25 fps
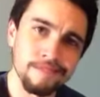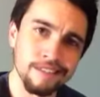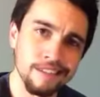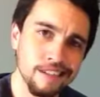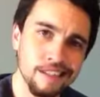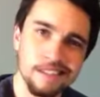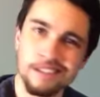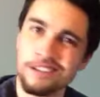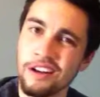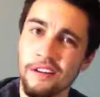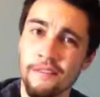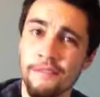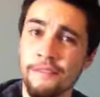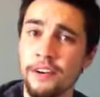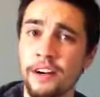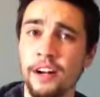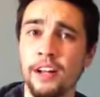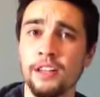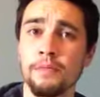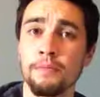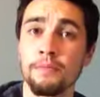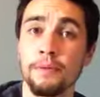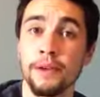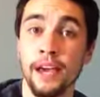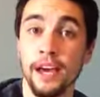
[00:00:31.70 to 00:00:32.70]
I still haven't figured
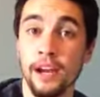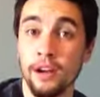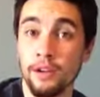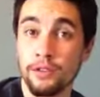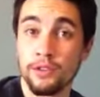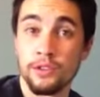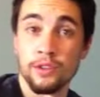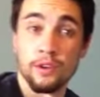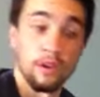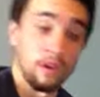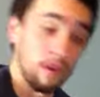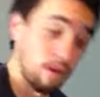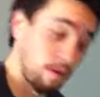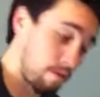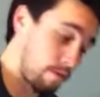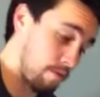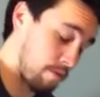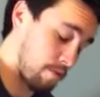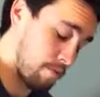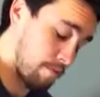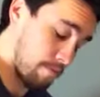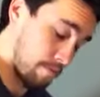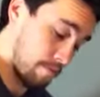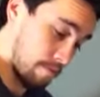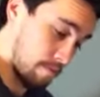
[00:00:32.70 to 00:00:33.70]
out the piano solo for
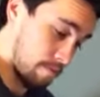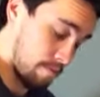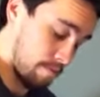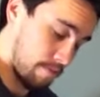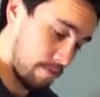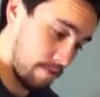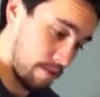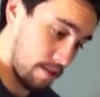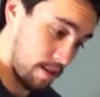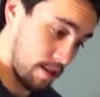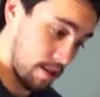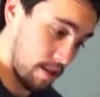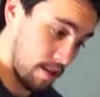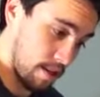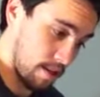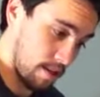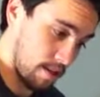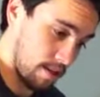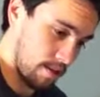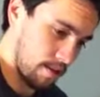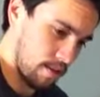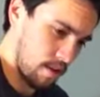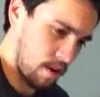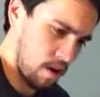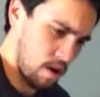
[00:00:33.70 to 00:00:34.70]
the
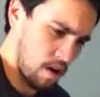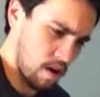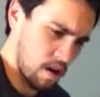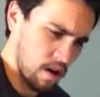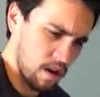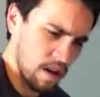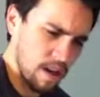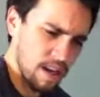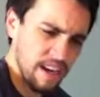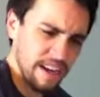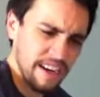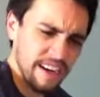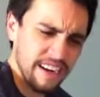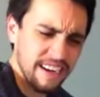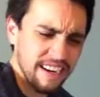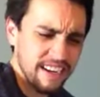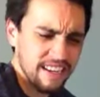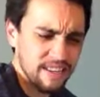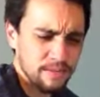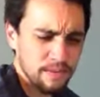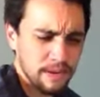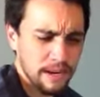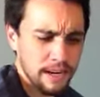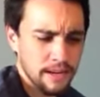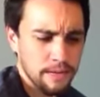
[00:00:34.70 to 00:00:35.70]
song.
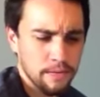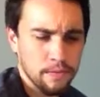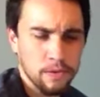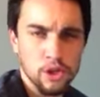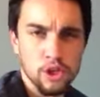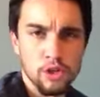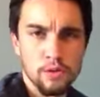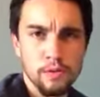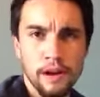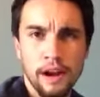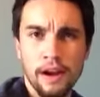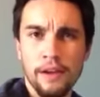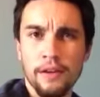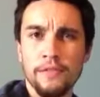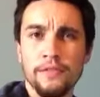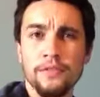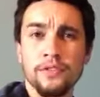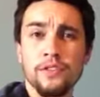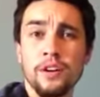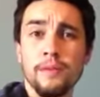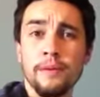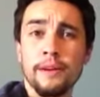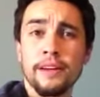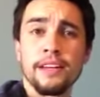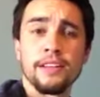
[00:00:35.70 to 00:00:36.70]
Because when I, I don't know if you
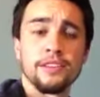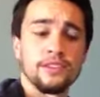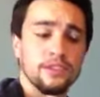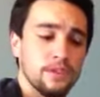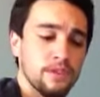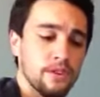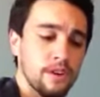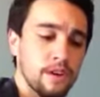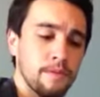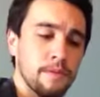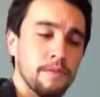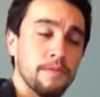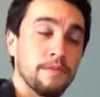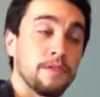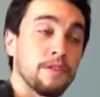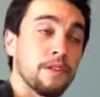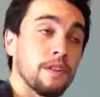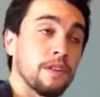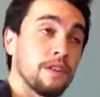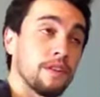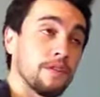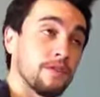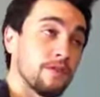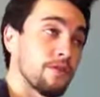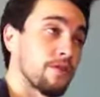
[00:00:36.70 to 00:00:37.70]
saw my Instagram, but if you saw the
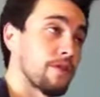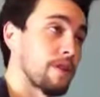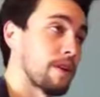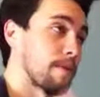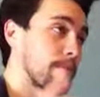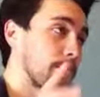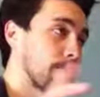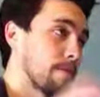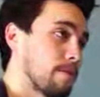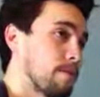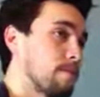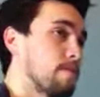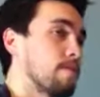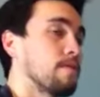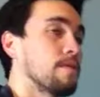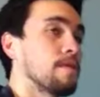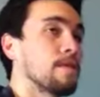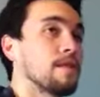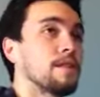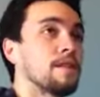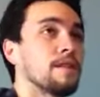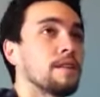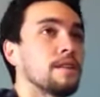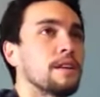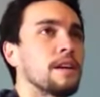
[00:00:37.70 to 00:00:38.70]
Instagram,
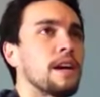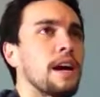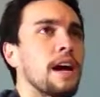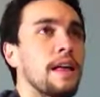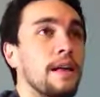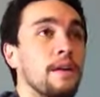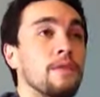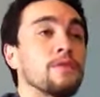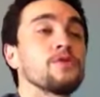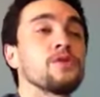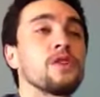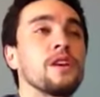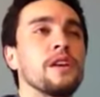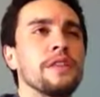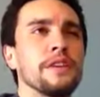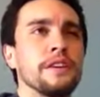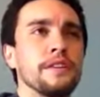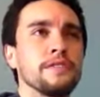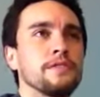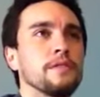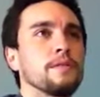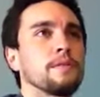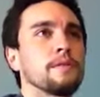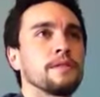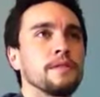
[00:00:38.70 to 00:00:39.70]
I was trying to think of
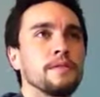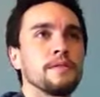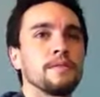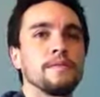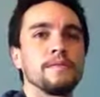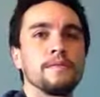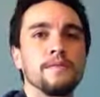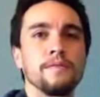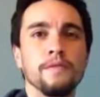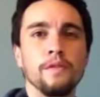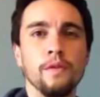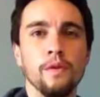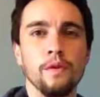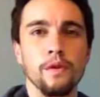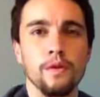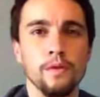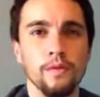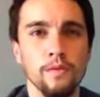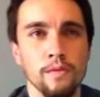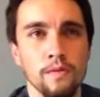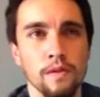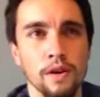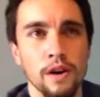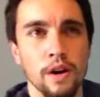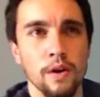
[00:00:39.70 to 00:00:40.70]
something for
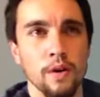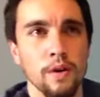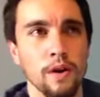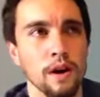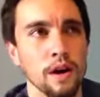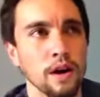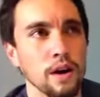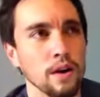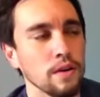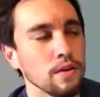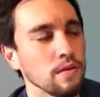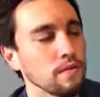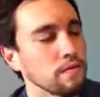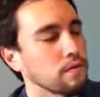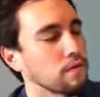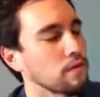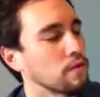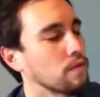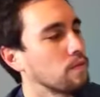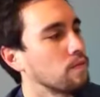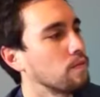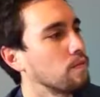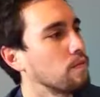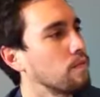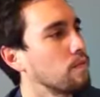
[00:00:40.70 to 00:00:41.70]
oh, uh, for
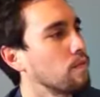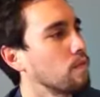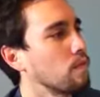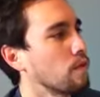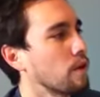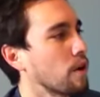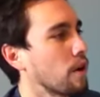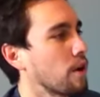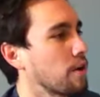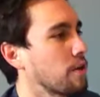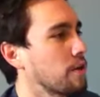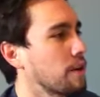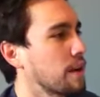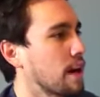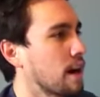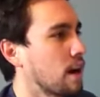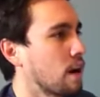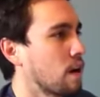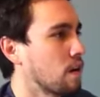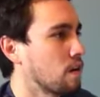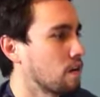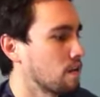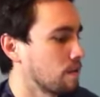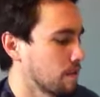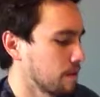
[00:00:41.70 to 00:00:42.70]
where are you
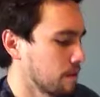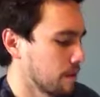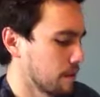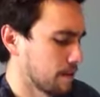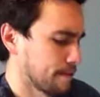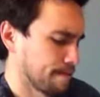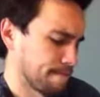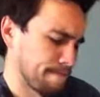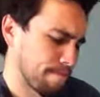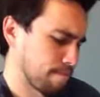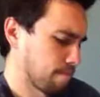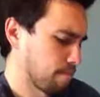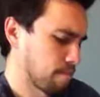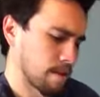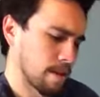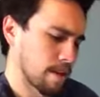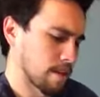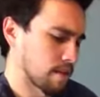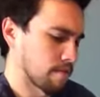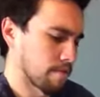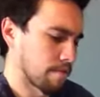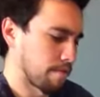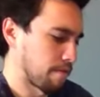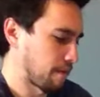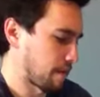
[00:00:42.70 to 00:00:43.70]
now, but it
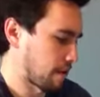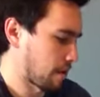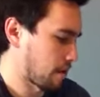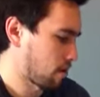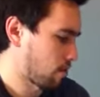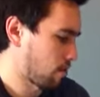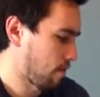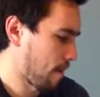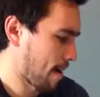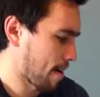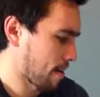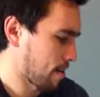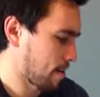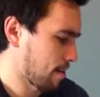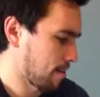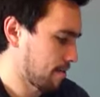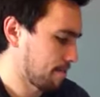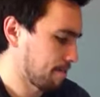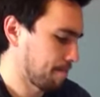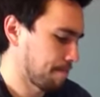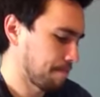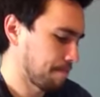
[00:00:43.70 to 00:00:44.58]
doesn't fit correctly.